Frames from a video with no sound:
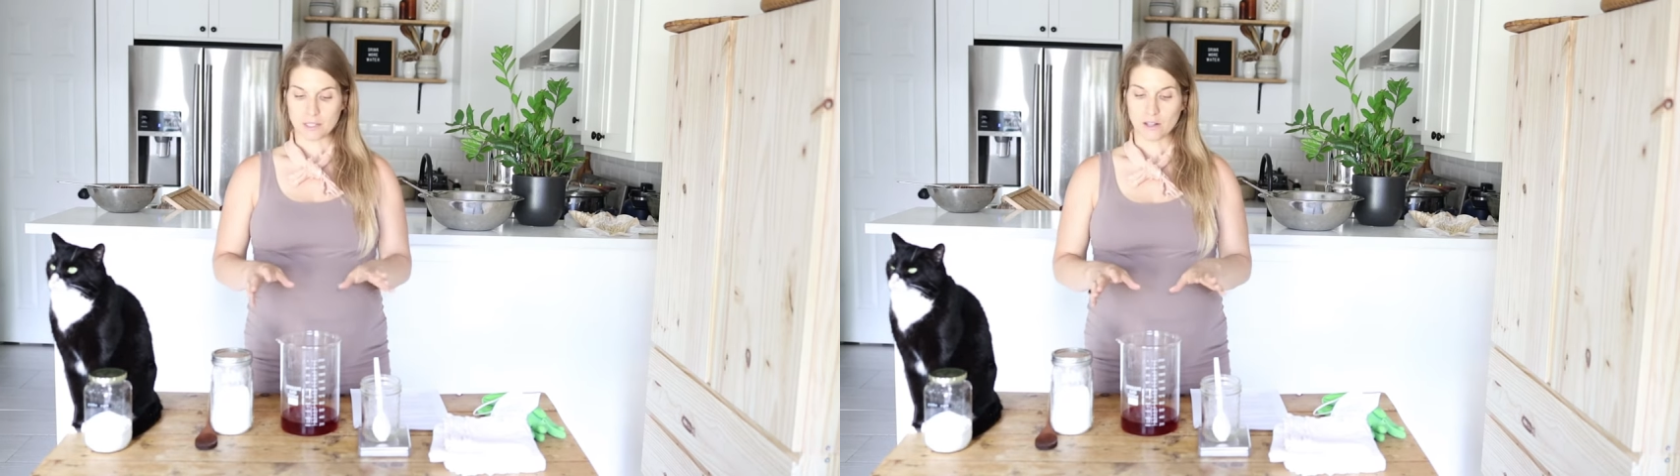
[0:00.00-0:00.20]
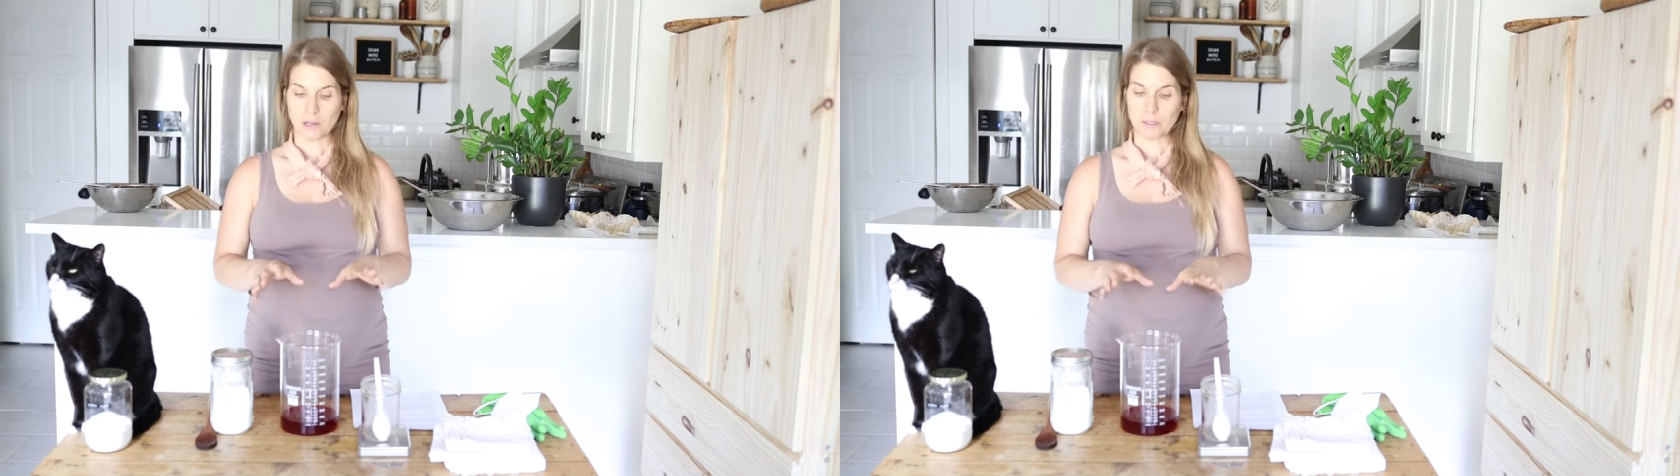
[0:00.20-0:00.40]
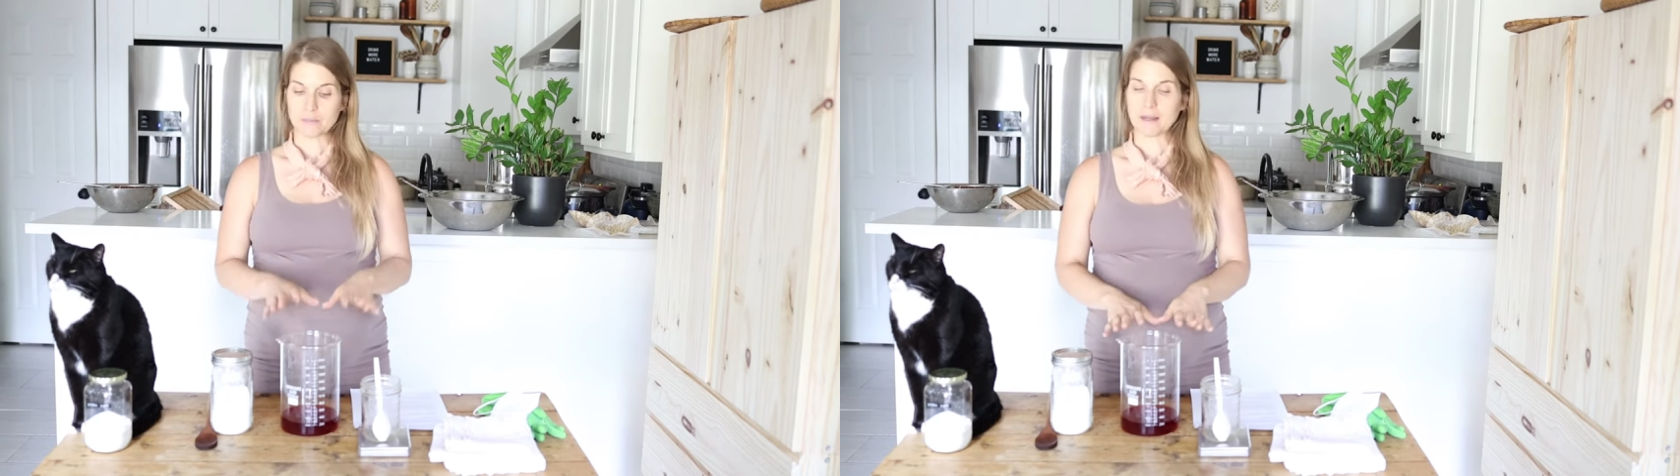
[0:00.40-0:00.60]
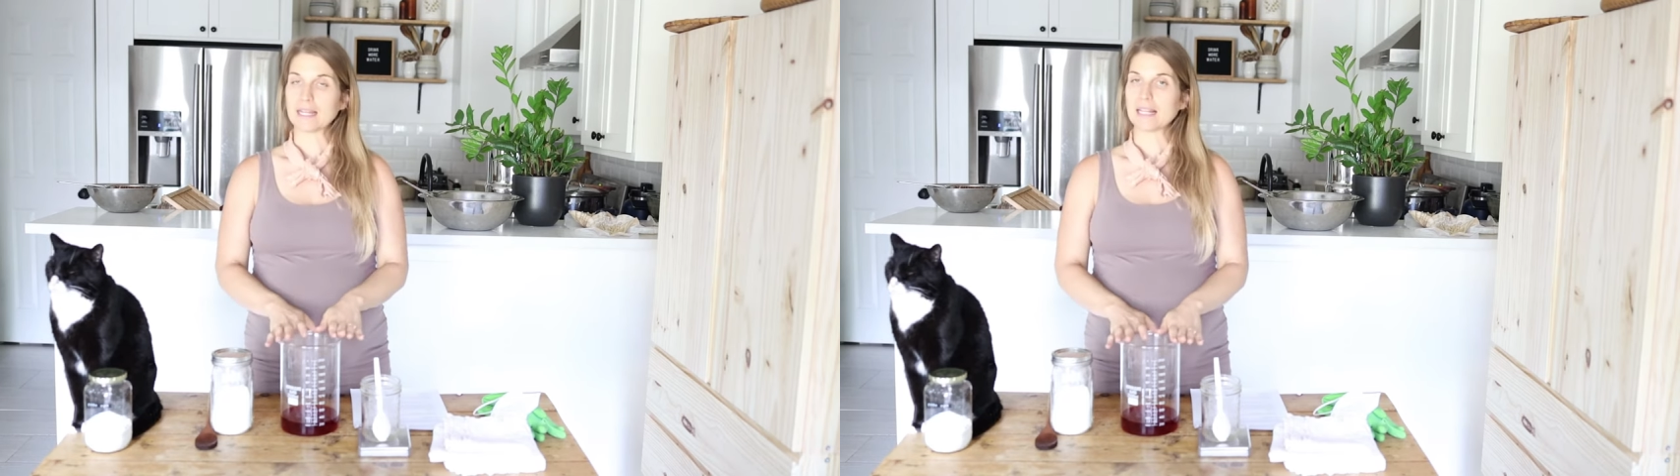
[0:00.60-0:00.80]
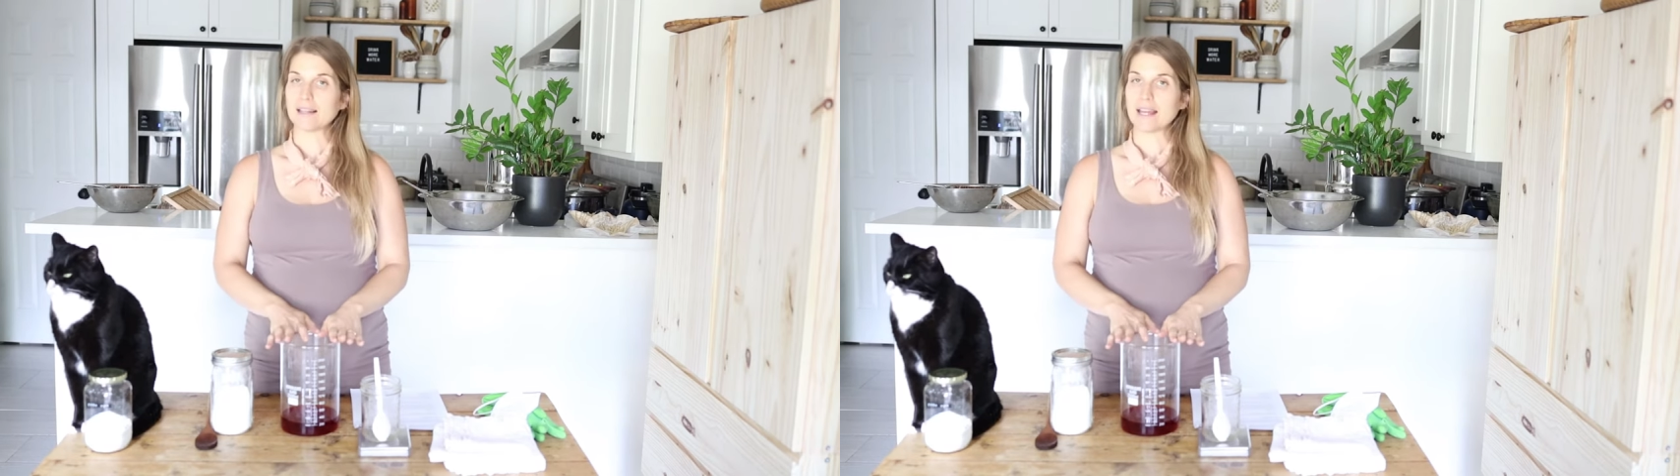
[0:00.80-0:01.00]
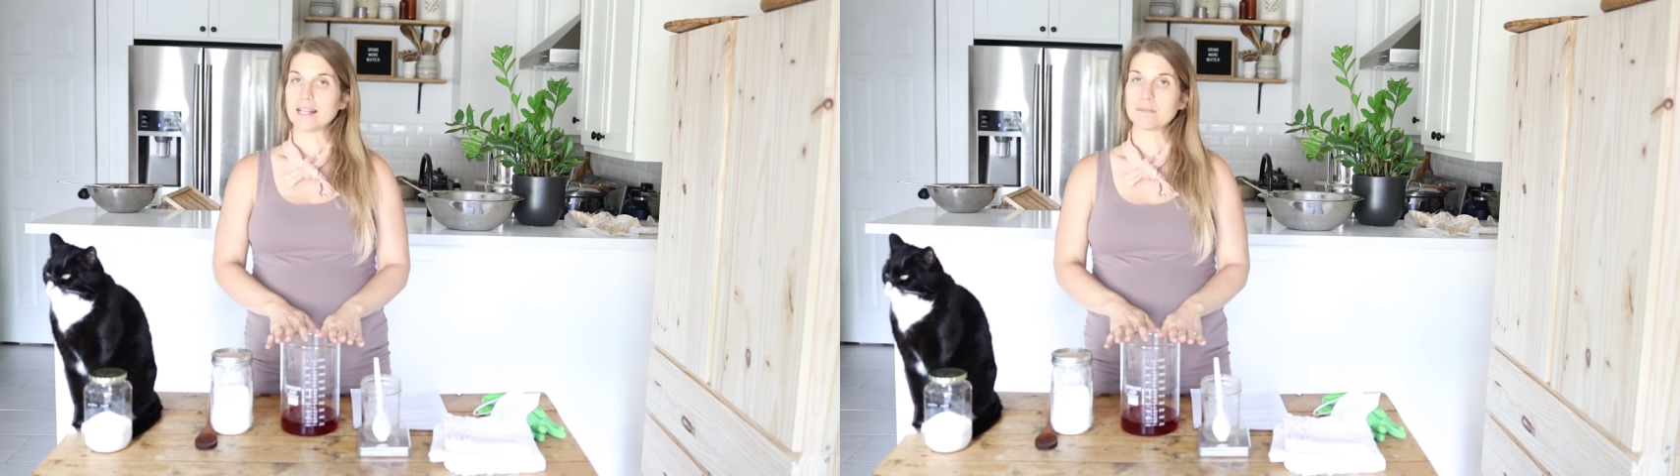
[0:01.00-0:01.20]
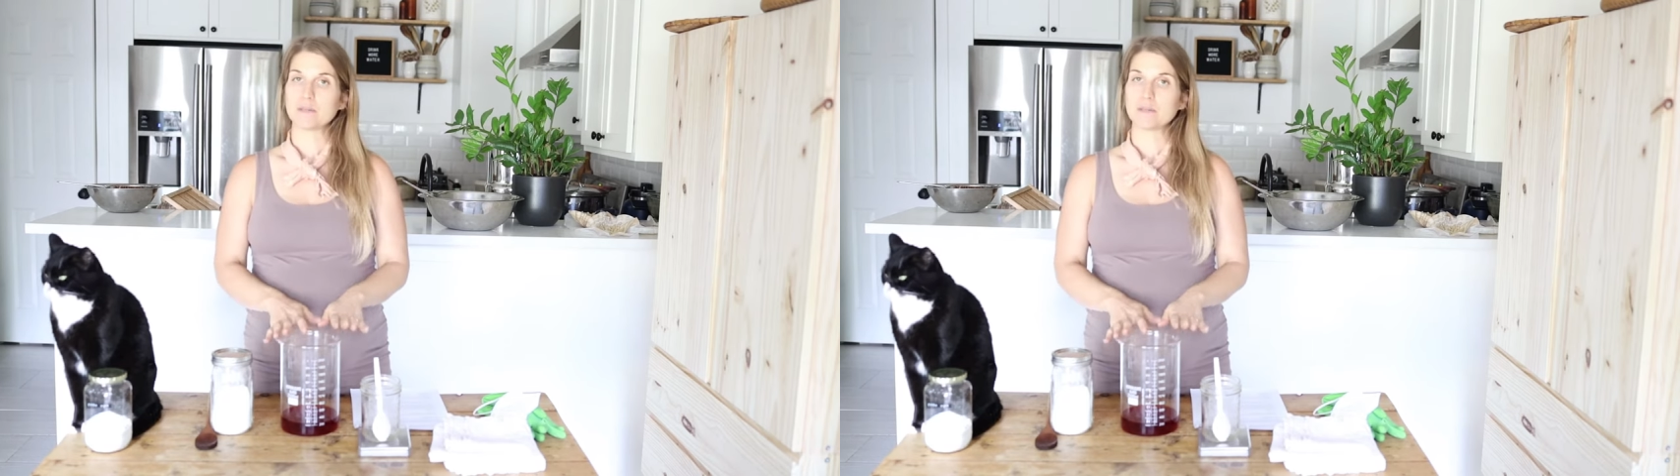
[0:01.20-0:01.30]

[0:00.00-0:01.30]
along with making lakes,